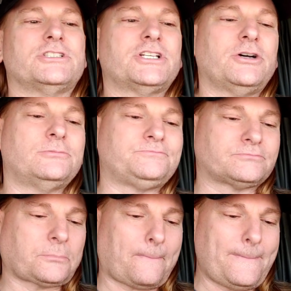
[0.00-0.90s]
So
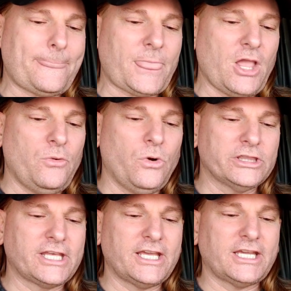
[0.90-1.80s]

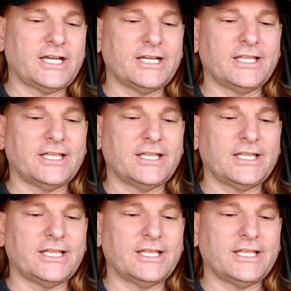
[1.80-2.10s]
what they